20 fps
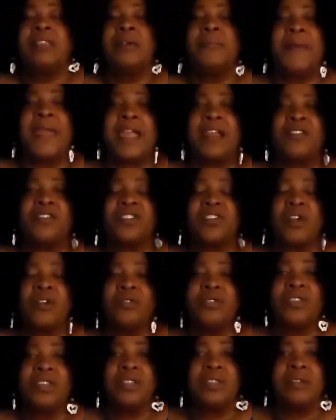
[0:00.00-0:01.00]
the bears
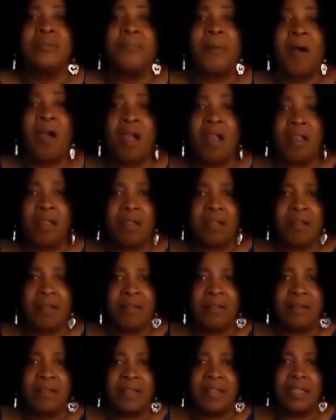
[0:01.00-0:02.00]
go to the parlor,
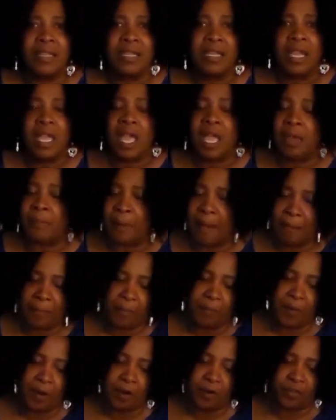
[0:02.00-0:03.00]
and
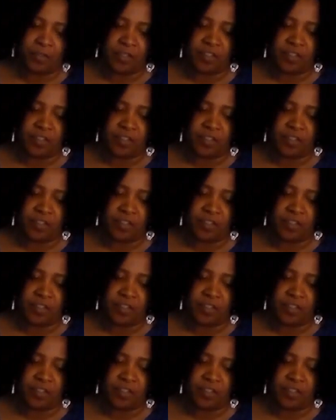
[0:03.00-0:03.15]
Papa Bear